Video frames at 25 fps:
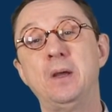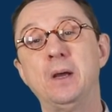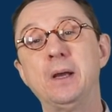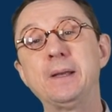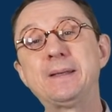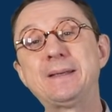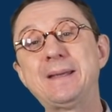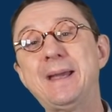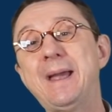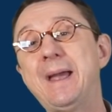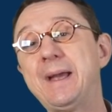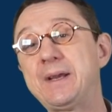A
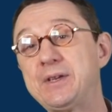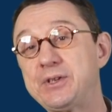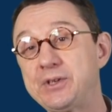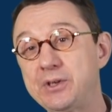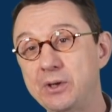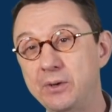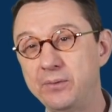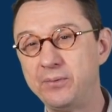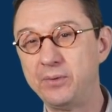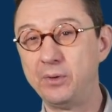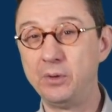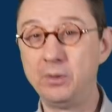
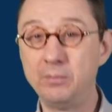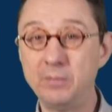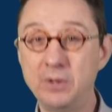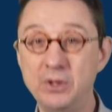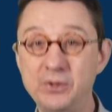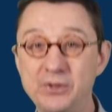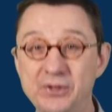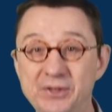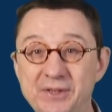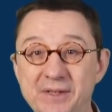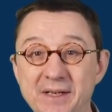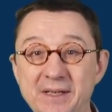text of
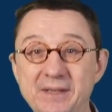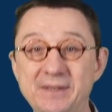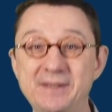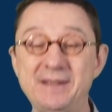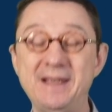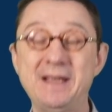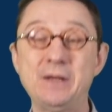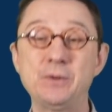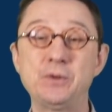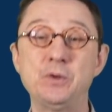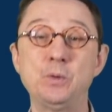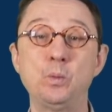almost
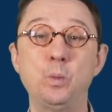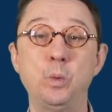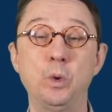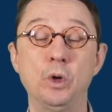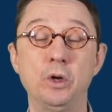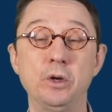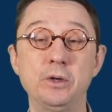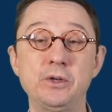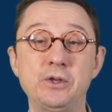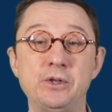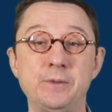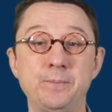6,000
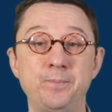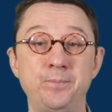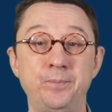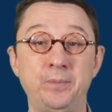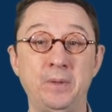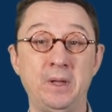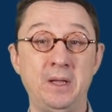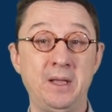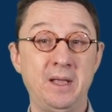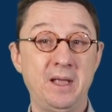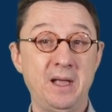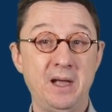words.
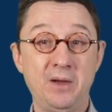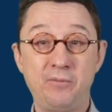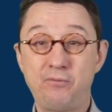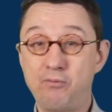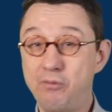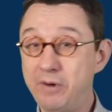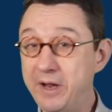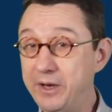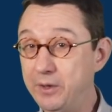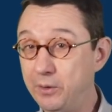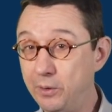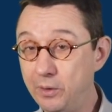
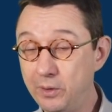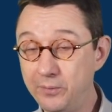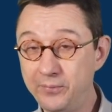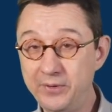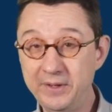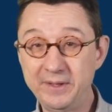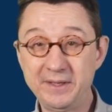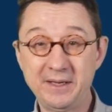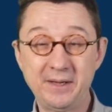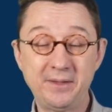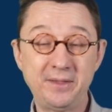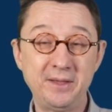I've read all of
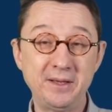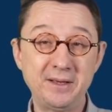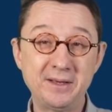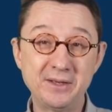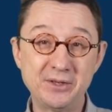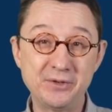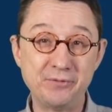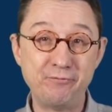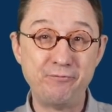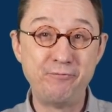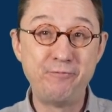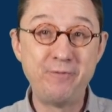it. I think
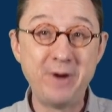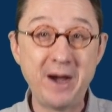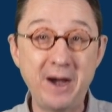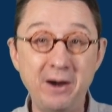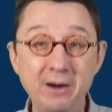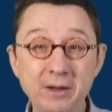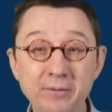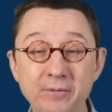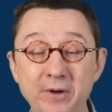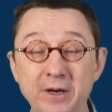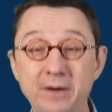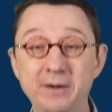it's
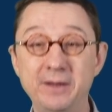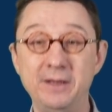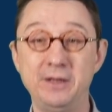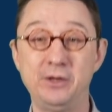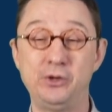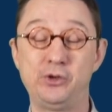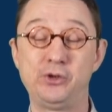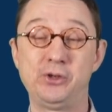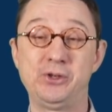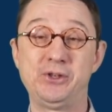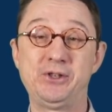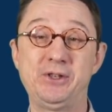very, very
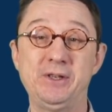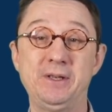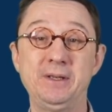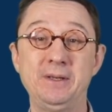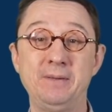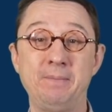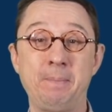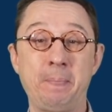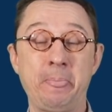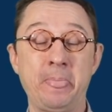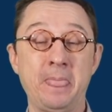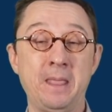
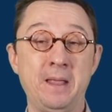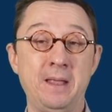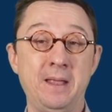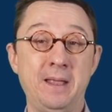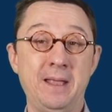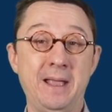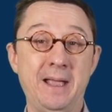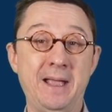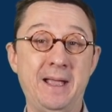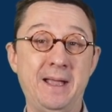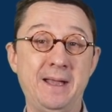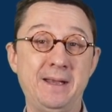interesting.
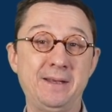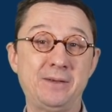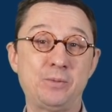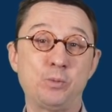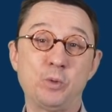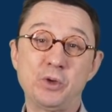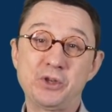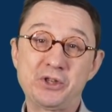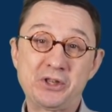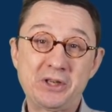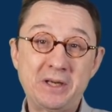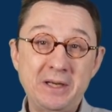And
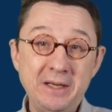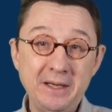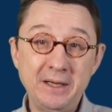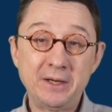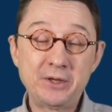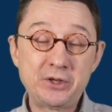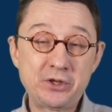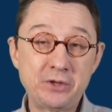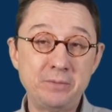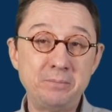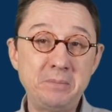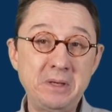what's
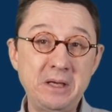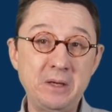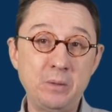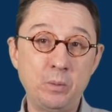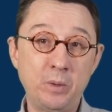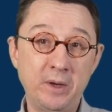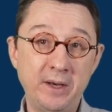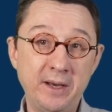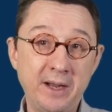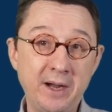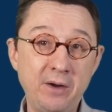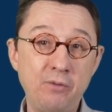clear to me
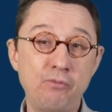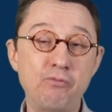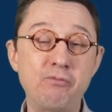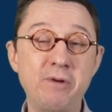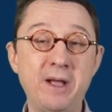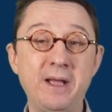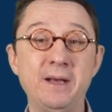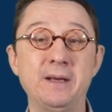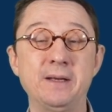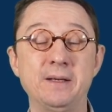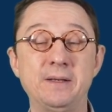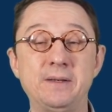when I
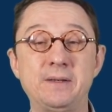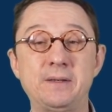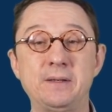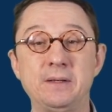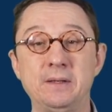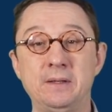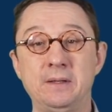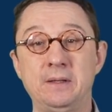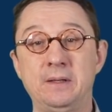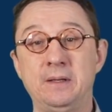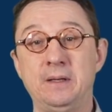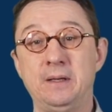read
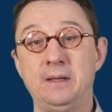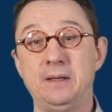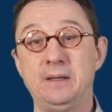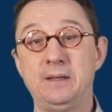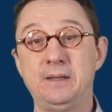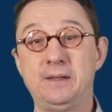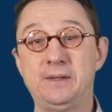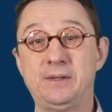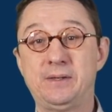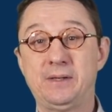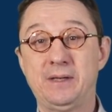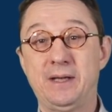it
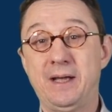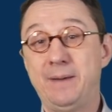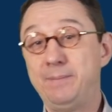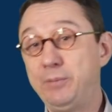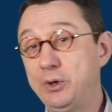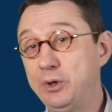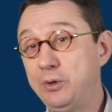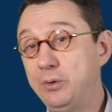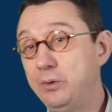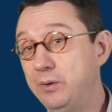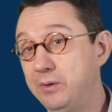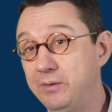is, I'm
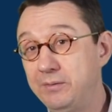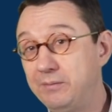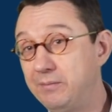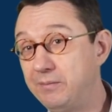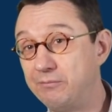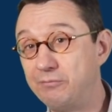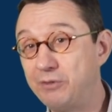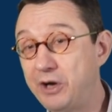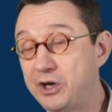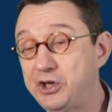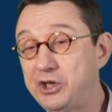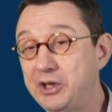no
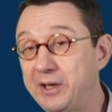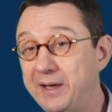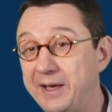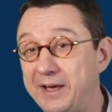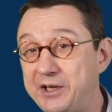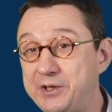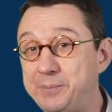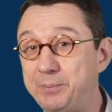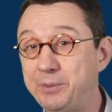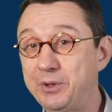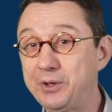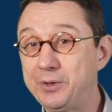Russia
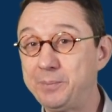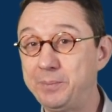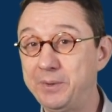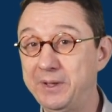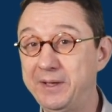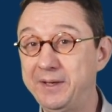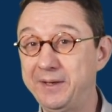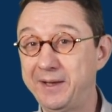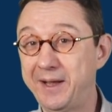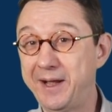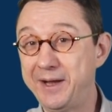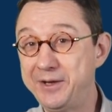expert,
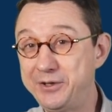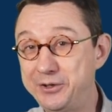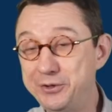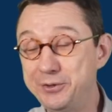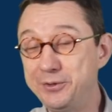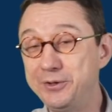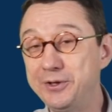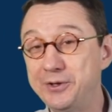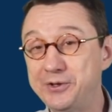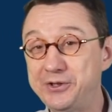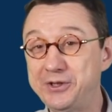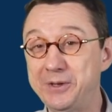but I
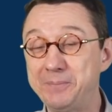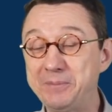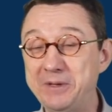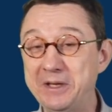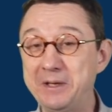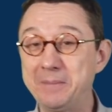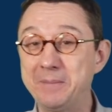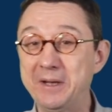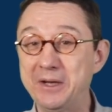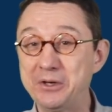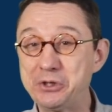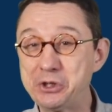do know
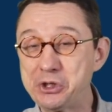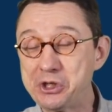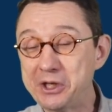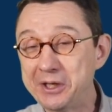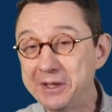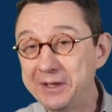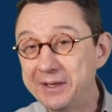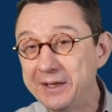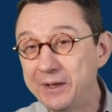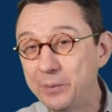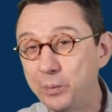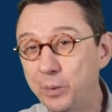something about
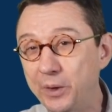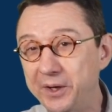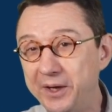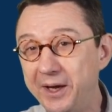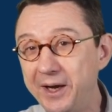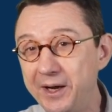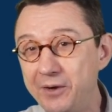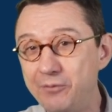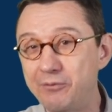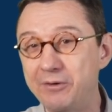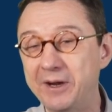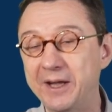China, and what
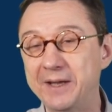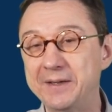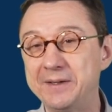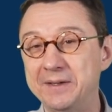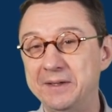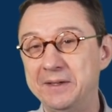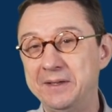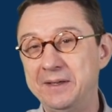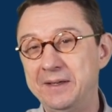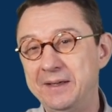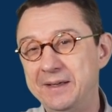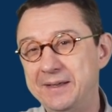I read
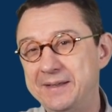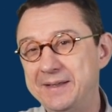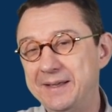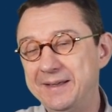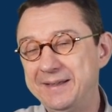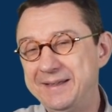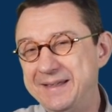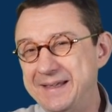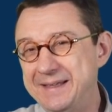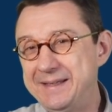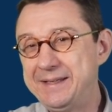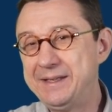is
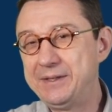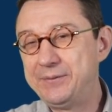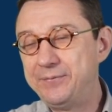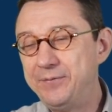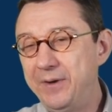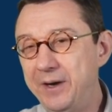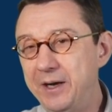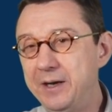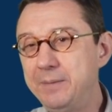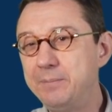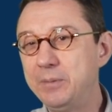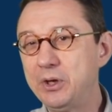that this is
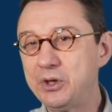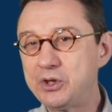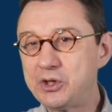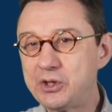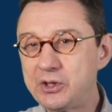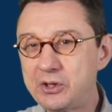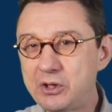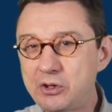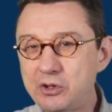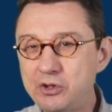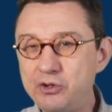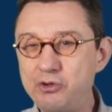very
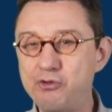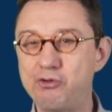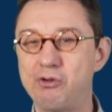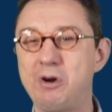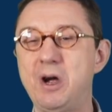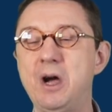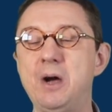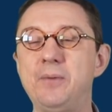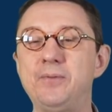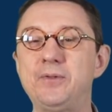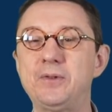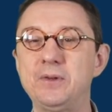much
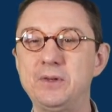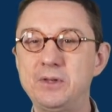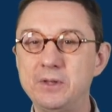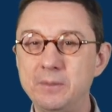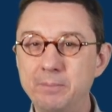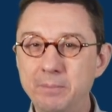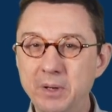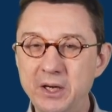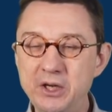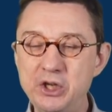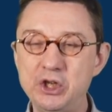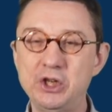drafted
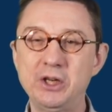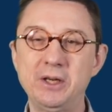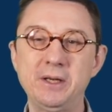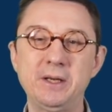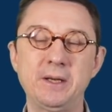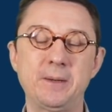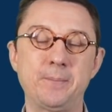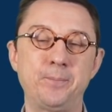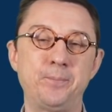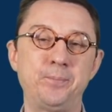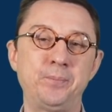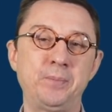by
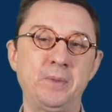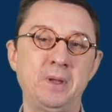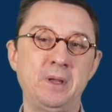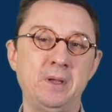China.